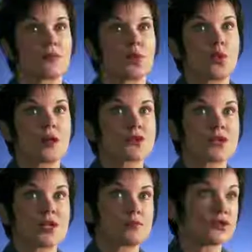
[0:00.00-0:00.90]

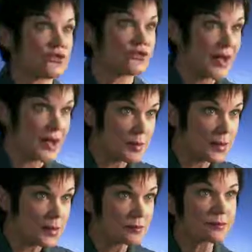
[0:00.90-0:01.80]
Well-established
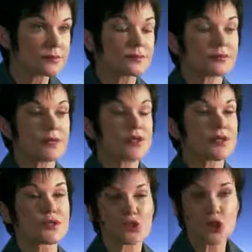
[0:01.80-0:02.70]
family. He's
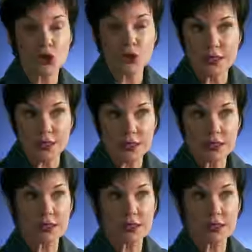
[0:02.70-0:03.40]
an attorney.